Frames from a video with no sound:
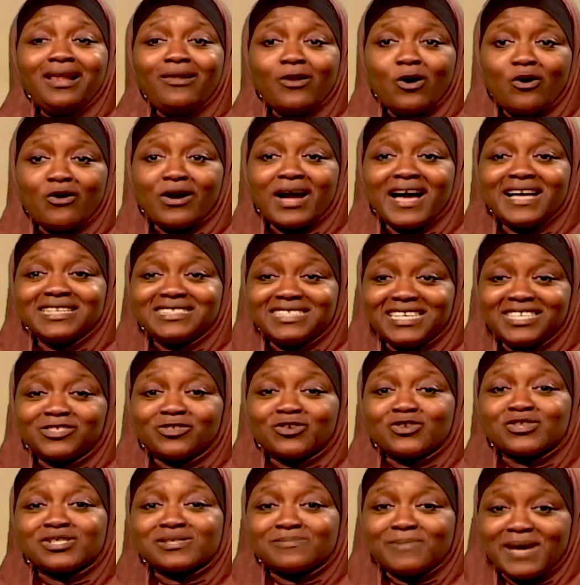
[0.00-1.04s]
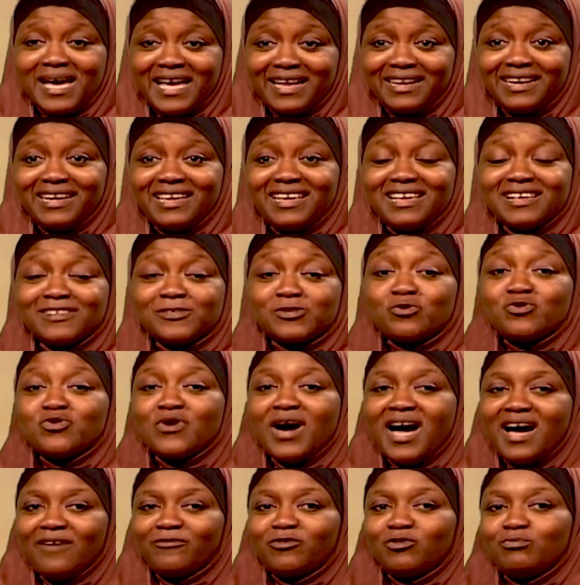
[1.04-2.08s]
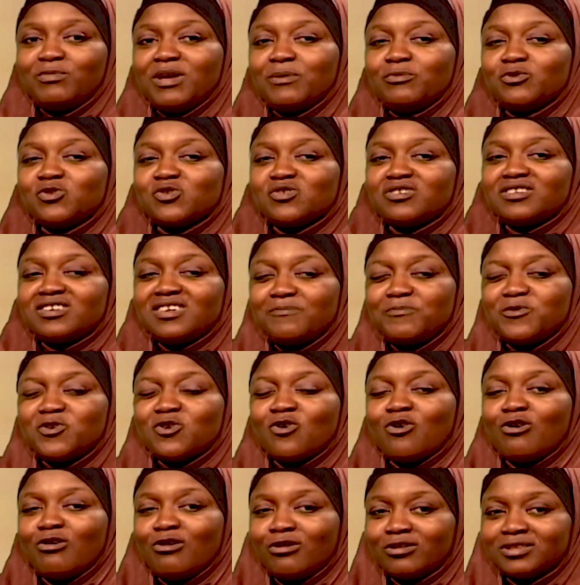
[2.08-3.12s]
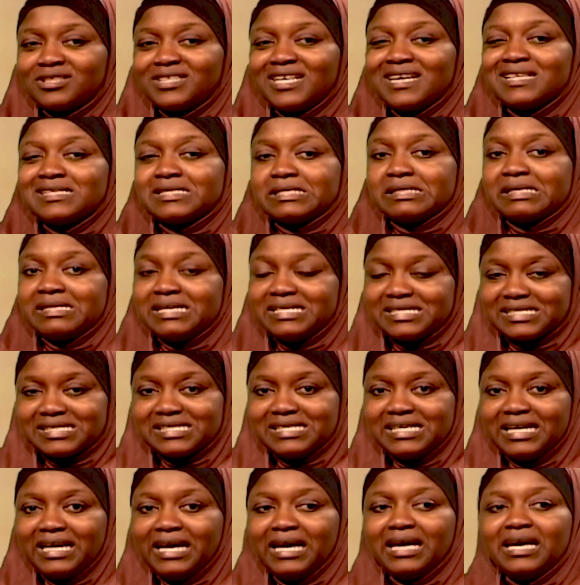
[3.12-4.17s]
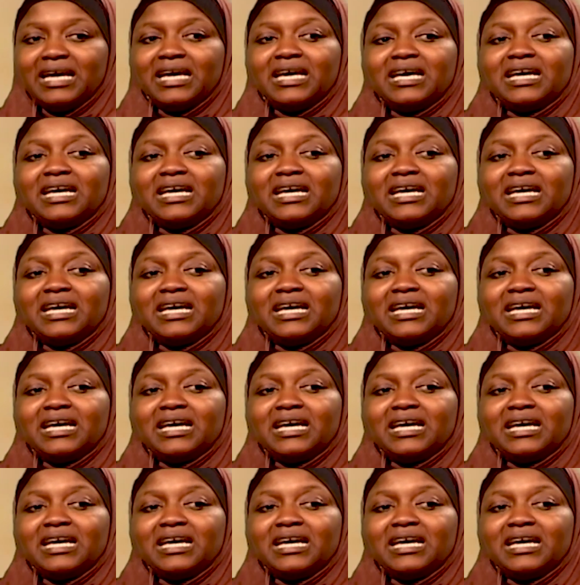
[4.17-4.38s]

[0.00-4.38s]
long attention span. So you have to be able to keep your audience listening.